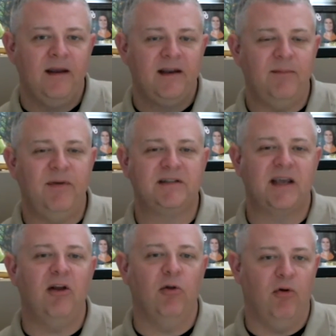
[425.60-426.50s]

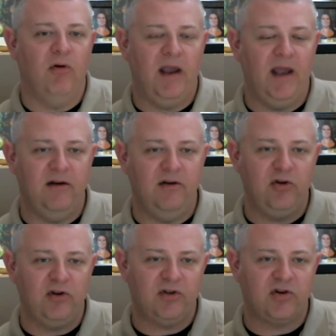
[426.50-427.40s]
scalable, and you
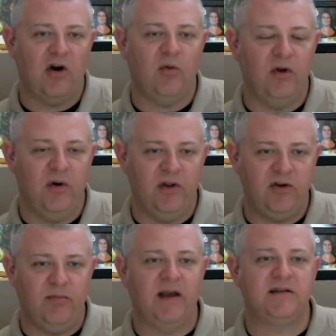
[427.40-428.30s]
can start with
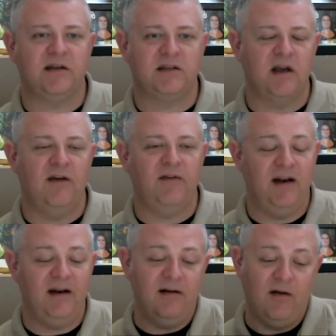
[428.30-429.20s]
your basic stuff,
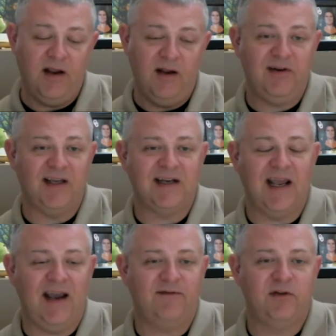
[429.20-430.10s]
and it doesn't
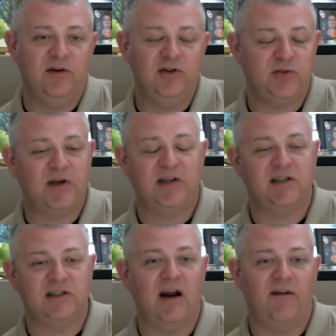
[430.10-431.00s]
have to, just because
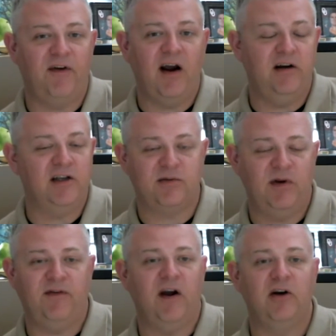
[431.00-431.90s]
it's not a fire doesn't
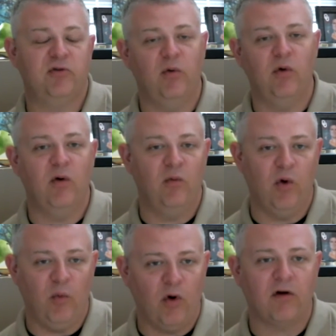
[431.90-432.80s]
mean a fire drill
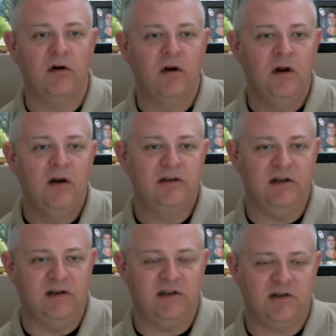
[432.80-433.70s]
won't work
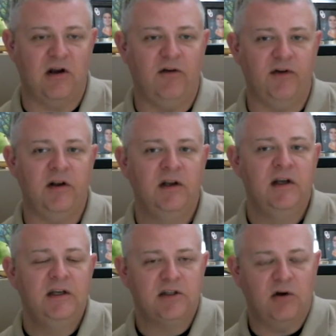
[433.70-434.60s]
to solve it.
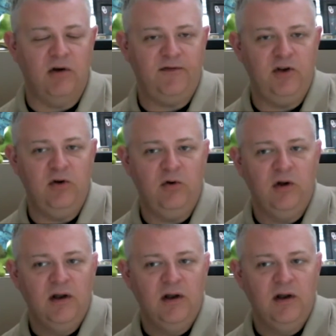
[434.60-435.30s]
So if you